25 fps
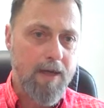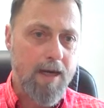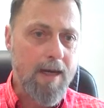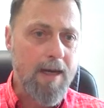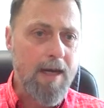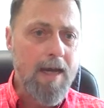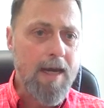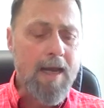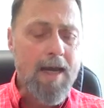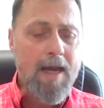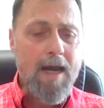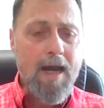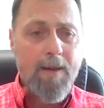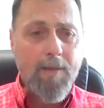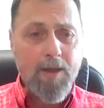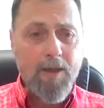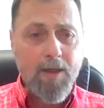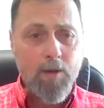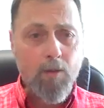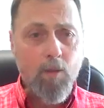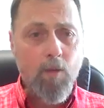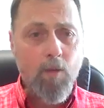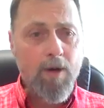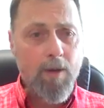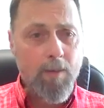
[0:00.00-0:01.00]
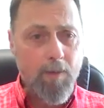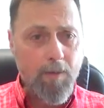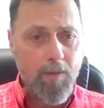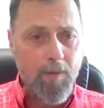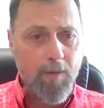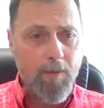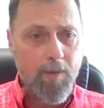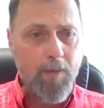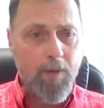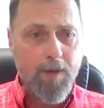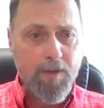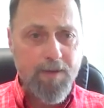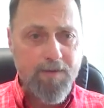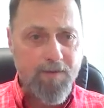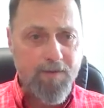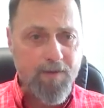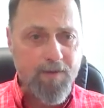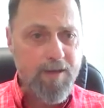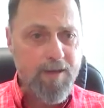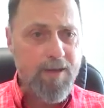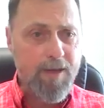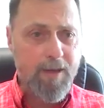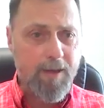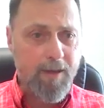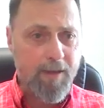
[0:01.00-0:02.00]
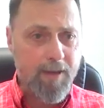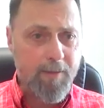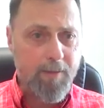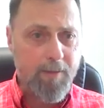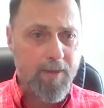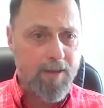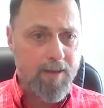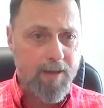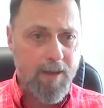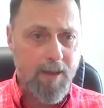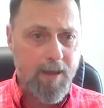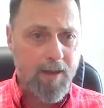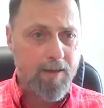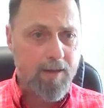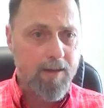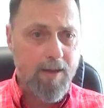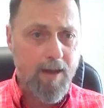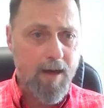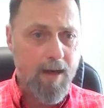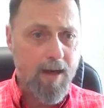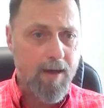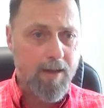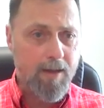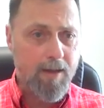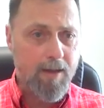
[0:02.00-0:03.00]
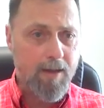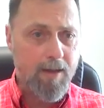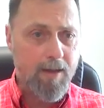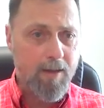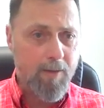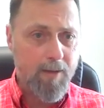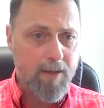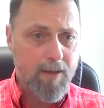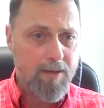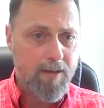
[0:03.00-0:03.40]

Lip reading: I mean, you want to physically protect the documents.